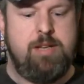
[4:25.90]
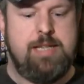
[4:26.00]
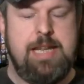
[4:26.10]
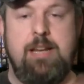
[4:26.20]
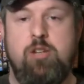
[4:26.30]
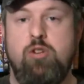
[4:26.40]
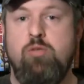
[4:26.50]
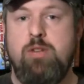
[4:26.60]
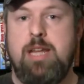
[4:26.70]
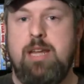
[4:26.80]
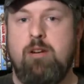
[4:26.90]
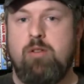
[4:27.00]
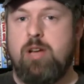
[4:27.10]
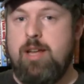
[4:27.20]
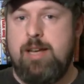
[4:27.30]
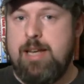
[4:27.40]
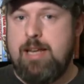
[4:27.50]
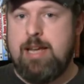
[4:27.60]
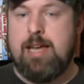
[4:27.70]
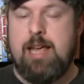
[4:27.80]
Dean Cundey or
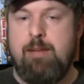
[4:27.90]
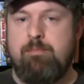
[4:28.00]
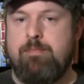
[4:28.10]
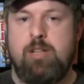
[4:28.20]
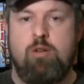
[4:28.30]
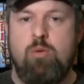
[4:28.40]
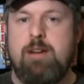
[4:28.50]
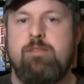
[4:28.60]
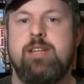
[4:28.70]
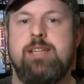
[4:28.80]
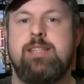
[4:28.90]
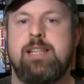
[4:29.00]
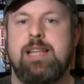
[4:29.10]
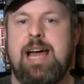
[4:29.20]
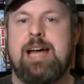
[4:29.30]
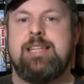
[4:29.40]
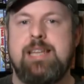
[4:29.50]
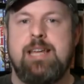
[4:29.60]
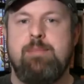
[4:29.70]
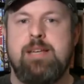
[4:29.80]
Cundey, I can't, you know, whatever his last
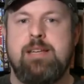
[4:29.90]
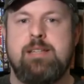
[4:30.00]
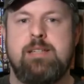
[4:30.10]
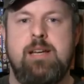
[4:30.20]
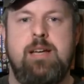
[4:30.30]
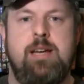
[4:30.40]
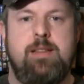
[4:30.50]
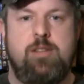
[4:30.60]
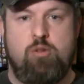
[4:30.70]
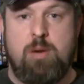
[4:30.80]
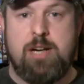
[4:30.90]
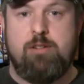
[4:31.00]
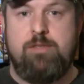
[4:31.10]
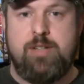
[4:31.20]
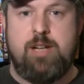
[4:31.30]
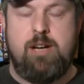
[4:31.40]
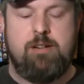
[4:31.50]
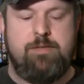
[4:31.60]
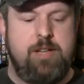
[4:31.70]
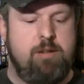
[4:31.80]
name is, the director of
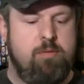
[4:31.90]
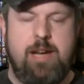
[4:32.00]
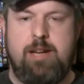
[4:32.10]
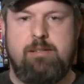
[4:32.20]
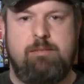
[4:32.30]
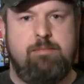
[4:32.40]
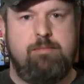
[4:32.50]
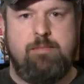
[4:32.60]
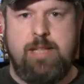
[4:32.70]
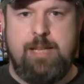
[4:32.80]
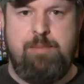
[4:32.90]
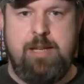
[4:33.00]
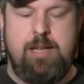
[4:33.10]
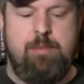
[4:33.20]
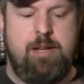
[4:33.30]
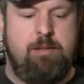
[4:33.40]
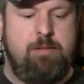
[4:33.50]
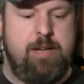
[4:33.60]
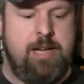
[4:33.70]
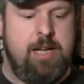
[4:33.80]
photography, great DP by the
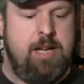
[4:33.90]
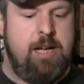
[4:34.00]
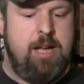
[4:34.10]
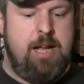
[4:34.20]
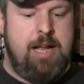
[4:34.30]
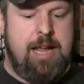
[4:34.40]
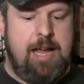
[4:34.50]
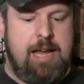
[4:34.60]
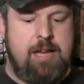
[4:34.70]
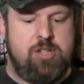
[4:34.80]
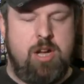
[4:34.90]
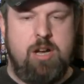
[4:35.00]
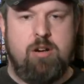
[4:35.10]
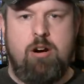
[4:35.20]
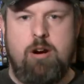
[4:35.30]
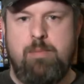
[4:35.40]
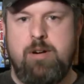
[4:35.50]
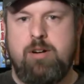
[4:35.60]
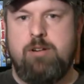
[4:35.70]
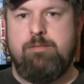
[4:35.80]
way, and John
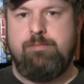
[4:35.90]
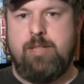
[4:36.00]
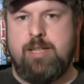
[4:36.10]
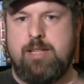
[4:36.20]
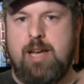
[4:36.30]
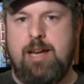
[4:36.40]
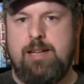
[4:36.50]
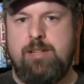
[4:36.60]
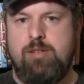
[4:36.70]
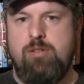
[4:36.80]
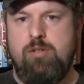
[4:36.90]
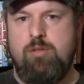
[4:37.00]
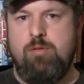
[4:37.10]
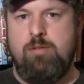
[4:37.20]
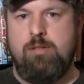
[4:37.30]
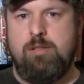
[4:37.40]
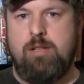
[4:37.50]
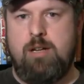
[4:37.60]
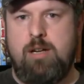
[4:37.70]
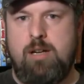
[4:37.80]
Carpenter decided to do
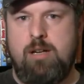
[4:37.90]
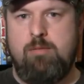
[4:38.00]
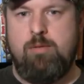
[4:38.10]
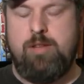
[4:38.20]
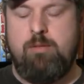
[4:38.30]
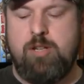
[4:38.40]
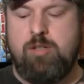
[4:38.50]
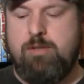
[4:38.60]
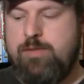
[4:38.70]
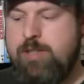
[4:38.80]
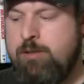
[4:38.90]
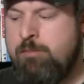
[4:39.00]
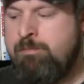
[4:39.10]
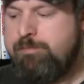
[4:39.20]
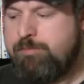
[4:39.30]
with the original film.